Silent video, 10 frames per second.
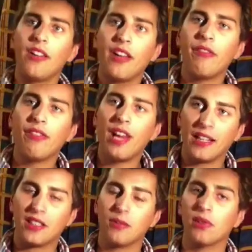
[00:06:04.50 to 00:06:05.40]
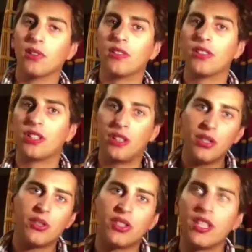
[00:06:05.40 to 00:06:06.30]
they're flexible. So
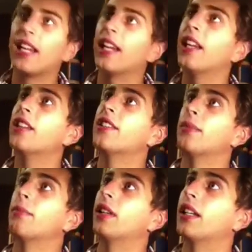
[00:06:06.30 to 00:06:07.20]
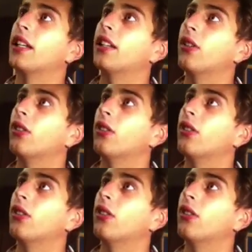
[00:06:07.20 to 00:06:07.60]
you stick it in somebody,